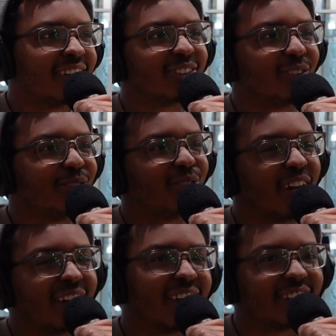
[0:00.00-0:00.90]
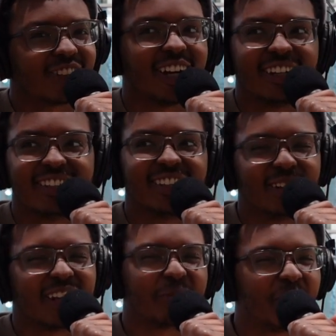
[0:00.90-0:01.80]
So if you're not, like, China,
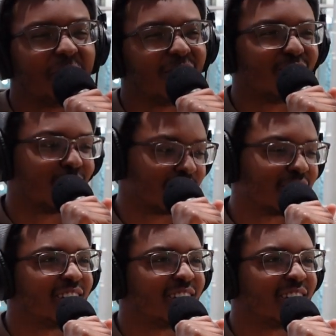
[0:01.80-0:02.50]
like, maybe Russia